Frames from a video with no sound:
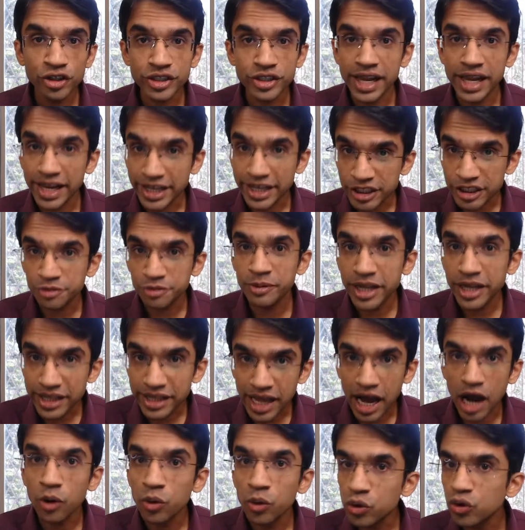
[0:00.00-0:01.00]
I'll explain
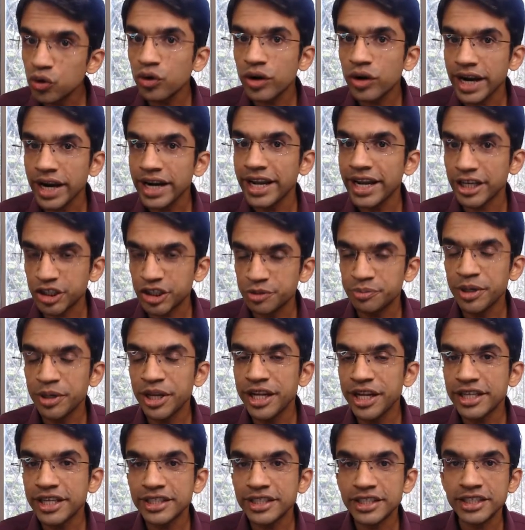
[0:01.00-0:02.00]
how to write
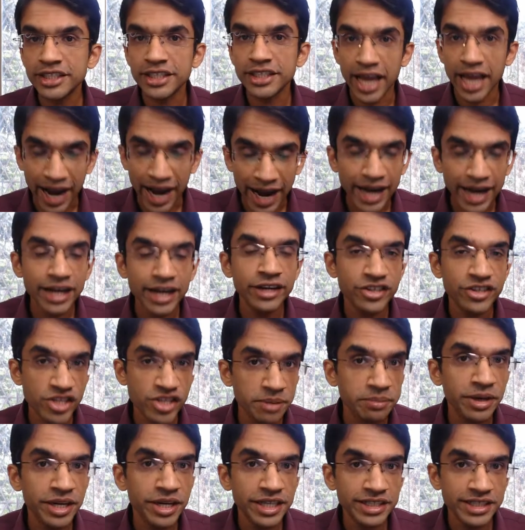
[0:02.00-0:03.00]
experience and
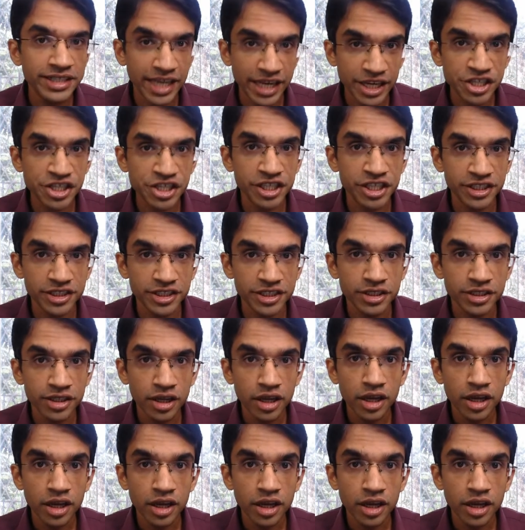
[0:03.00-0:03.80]
summary sections.